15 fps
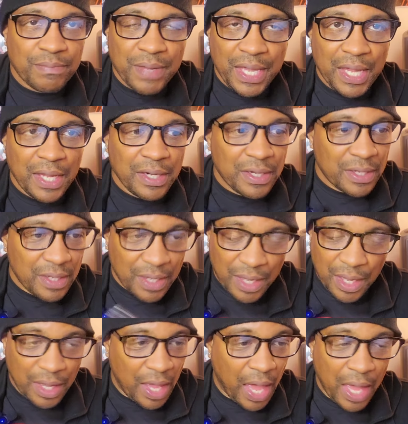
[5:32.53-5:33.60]
made,
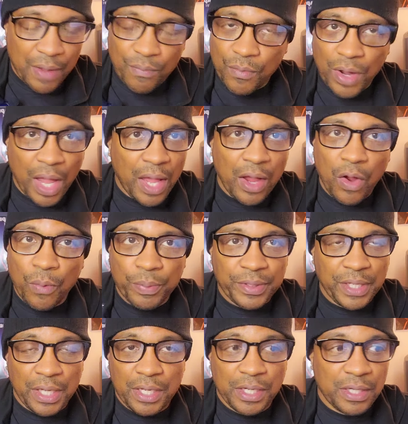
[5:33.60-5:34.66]
I hope
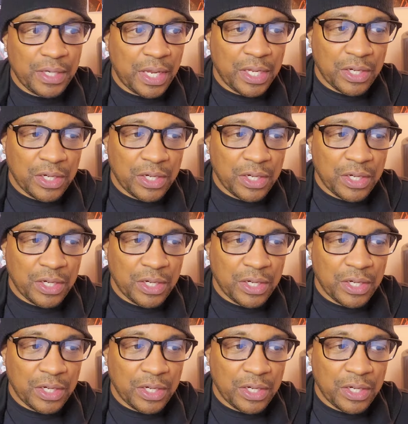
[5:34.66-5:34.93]
they could.